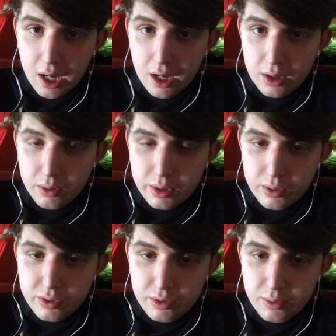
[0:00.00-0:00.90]
Hello
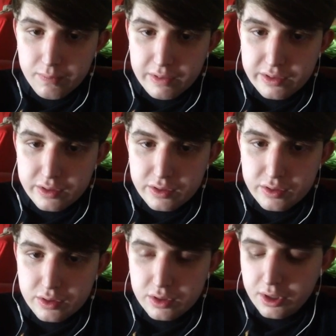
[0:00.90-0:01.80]
YouTube, this is
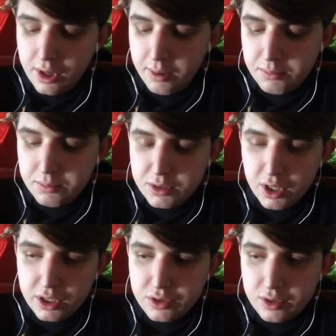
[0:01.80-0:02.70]
um,
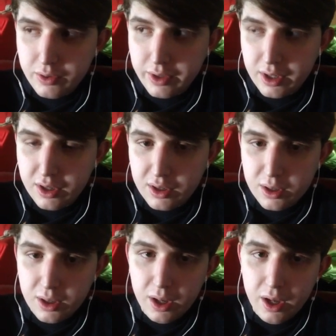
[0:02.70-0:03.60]
Josh Renault here,
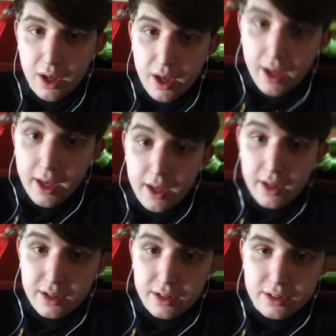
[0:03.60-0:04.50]

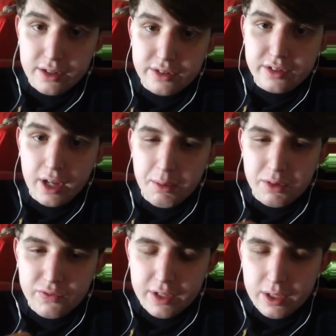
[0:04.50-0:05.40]
and this time
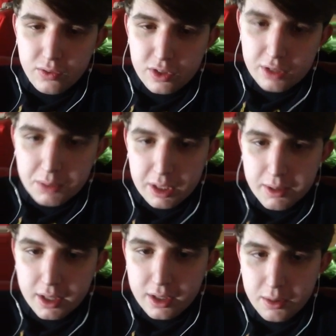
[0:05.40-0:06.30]
this video is going to be
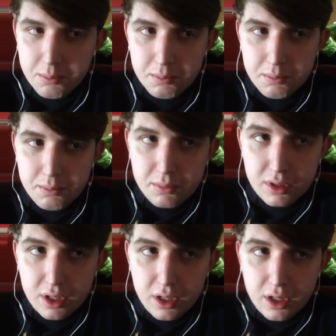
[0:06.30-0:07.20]
about um,
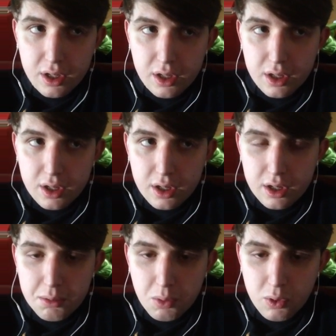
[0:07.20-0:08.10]

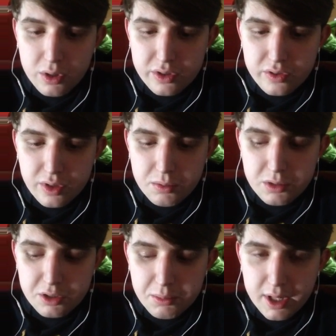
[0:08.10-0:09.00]
an important
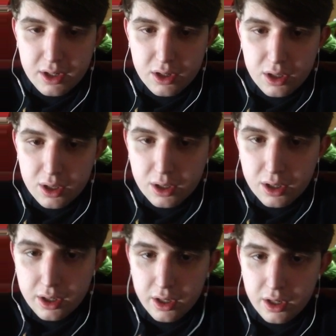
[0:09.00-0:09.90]
subject matter
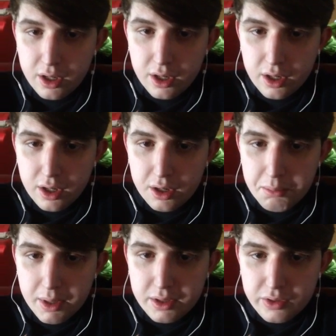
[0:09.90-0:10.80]

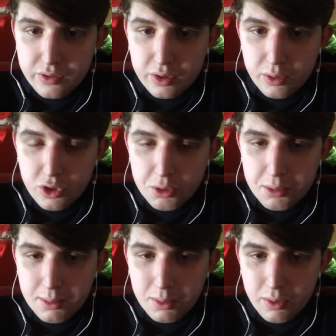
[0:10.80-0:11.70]
about this
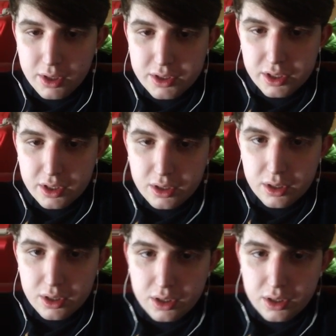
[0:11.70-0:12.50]
YouTuber I've been watching.